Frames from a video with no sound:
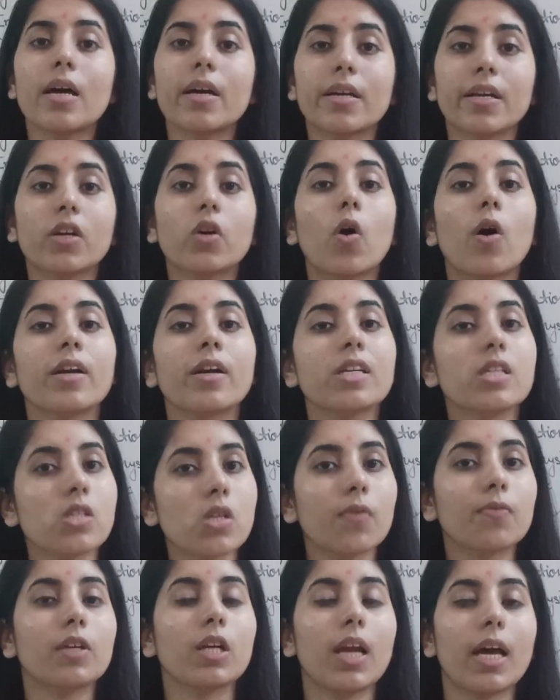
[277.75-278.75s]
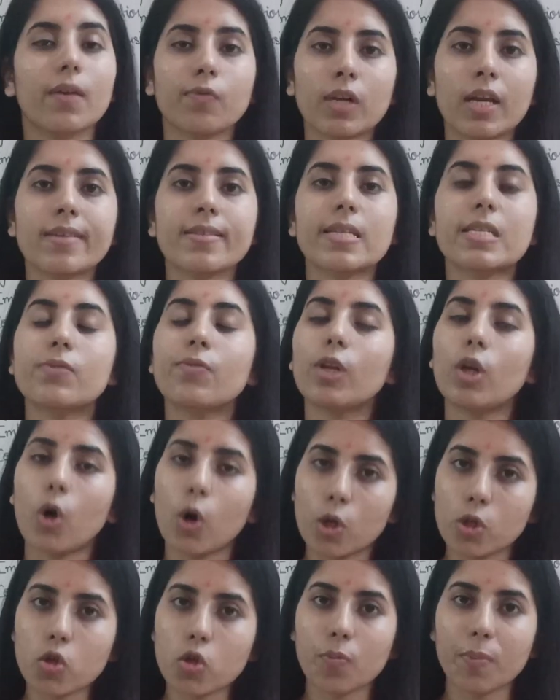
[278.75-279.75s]
Recordings of the live classes will
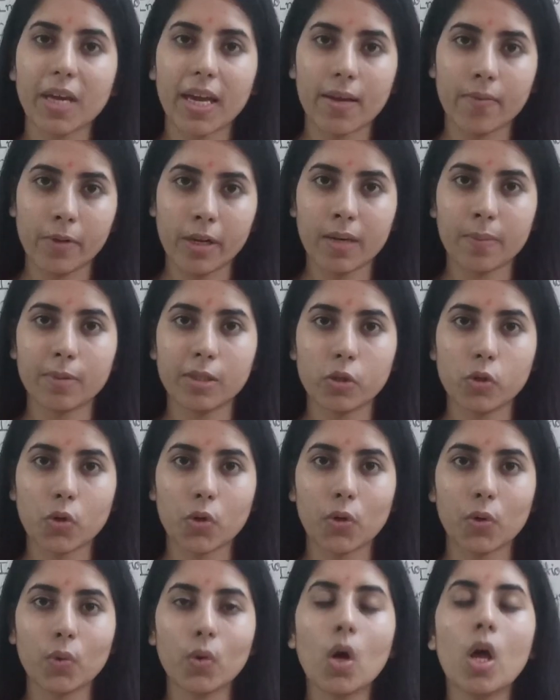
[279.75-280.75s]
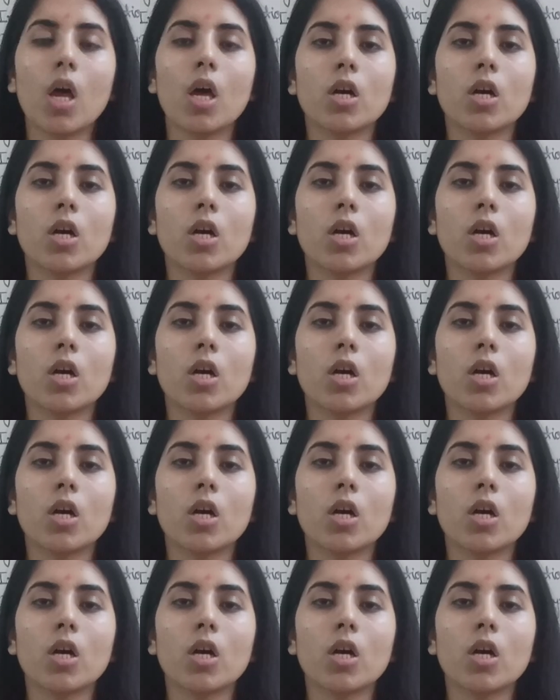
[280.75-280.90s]
also be available to you,